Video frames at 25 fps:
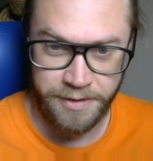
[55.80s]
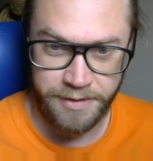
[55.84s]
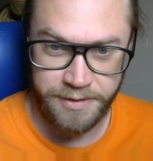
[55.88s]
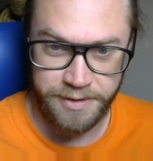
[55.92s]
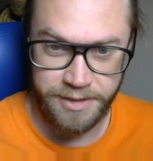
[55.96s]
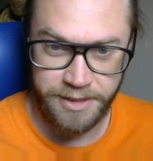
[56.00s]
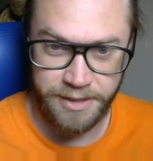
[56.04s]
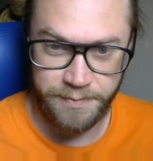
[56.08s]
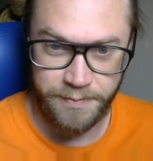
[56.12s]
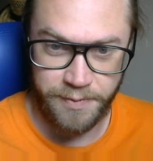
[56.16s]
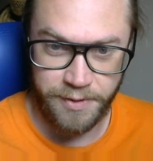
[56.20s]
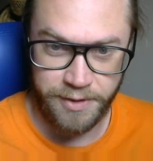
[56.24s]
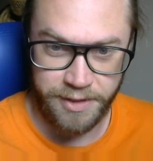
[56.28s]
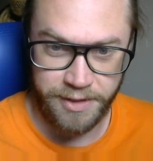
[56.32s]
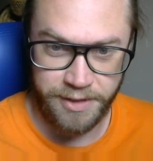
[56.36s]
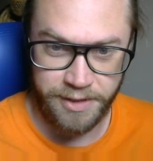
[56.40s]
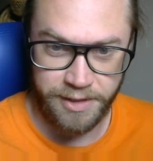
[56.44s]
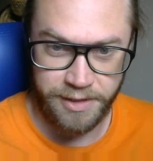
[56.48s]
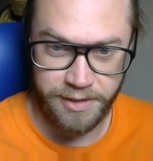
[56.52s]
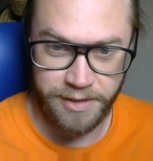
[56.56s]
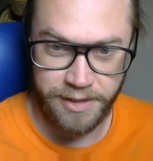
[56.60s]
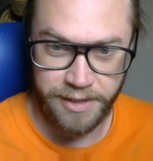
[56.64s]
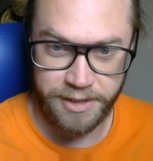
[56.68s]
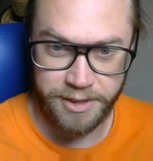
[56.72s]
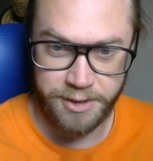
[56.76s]
debugging
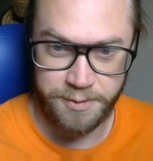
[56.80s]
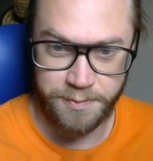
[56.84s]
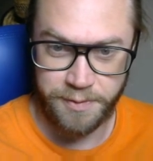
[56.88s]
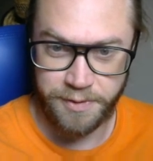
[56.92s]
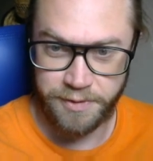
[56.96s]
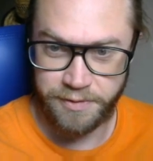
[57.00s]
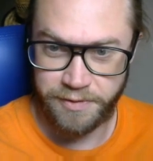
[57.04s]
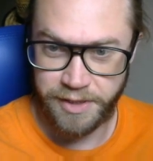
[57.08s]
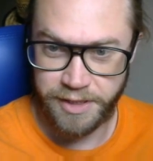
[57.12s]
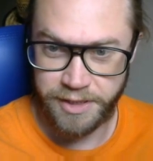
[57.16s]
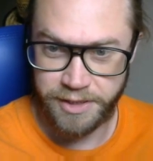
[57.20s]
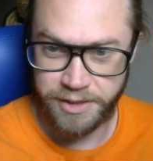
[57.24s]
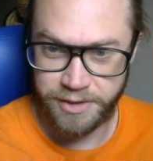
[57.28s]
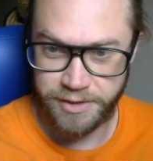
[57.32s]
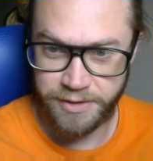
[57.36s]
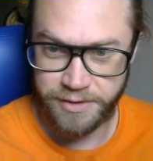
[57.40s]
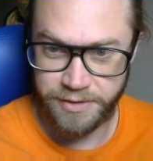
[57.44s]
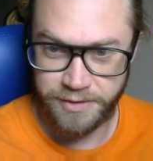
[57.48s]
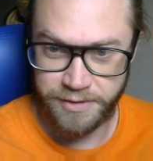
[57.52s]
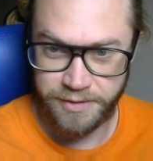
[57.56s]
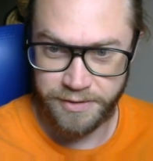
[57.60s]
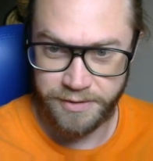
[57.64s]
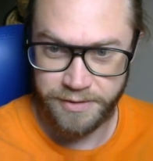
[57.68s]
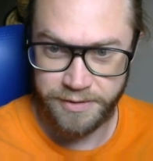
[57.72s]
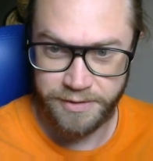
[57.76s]
and
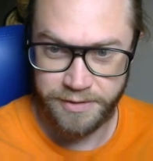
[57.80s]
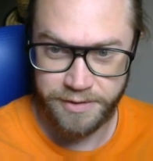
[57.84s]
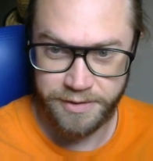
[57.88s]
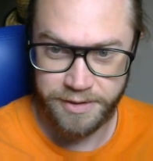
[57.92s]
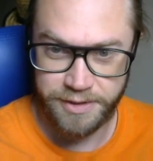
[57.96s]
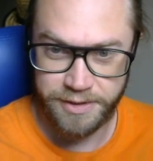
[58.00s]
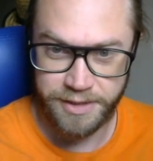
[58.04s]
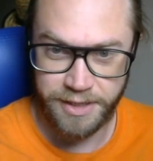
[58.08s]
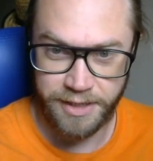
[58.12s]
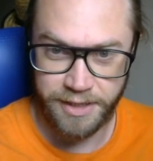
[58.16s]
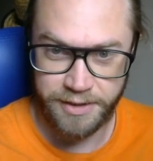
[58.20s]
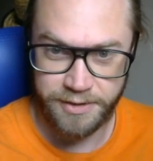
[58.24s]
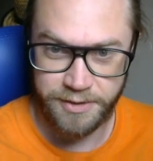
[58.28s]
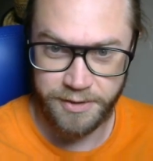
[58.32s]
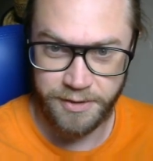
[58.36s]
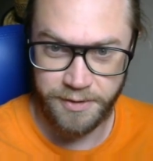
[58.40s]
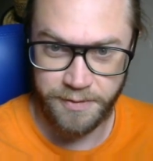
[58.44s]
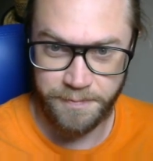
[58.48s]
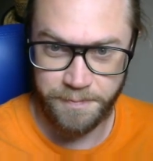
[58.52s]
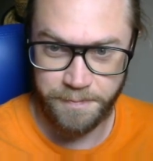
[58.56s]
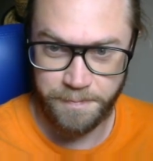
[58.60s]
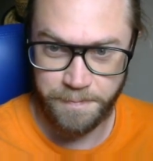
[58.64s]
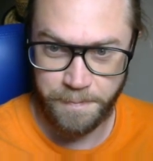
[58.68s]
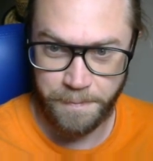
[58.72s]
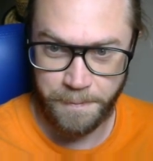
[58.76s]
exploration setup.
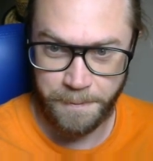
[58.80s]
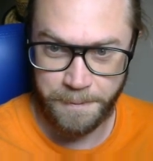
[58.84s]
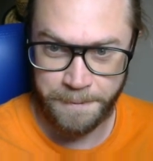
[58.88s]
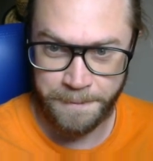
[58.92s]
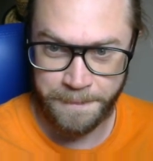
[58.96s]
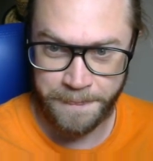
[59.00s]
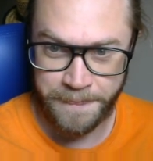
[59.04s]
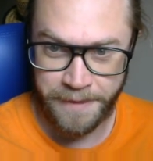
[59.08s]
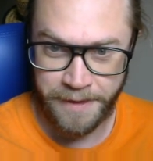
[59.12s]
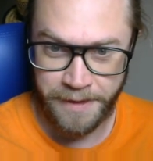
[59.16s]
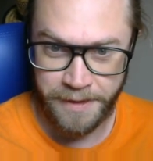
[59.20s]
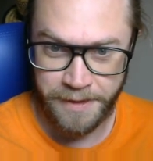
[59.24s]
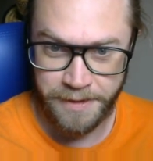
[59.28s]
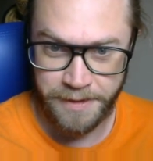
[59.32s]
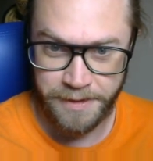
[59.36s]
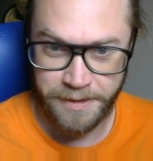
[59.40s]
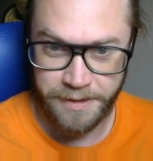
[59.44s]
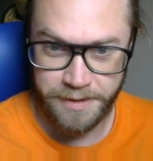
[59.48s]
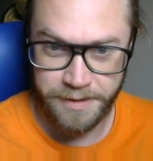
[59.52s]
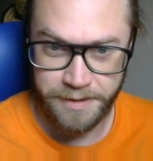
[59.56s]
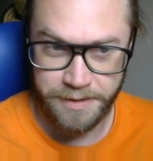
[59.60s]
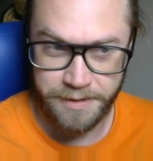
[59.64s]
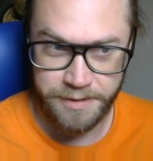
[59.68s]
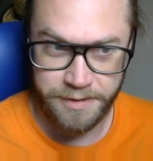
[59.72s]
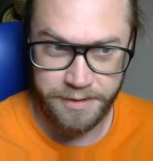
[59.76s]

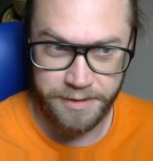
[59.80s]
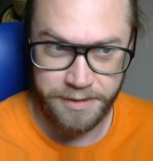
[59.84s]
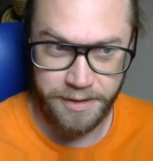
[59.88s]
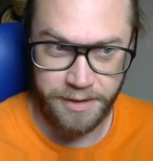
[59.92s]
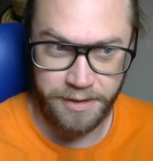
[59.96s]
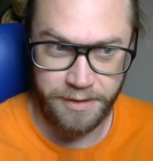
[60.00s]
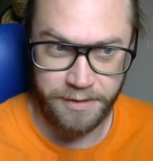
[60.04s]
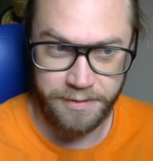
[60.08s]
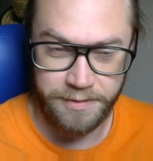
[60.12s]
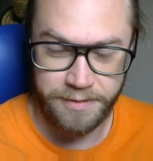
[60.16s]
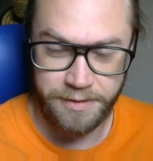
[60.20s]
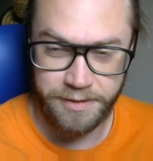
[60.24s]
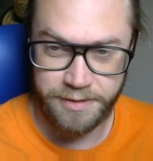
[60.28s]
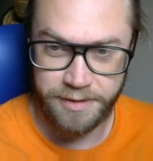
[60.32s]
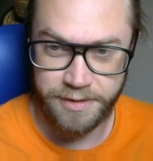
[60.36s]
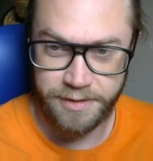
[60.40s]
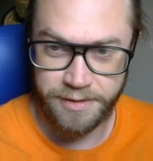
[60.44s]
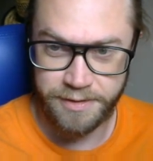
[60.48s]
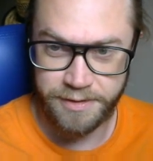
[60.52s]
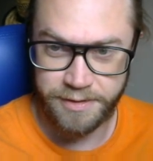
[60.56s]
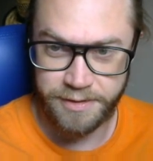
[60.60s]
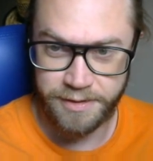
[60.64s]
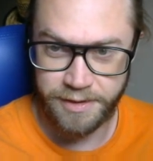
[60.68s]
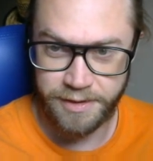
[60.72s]
So this is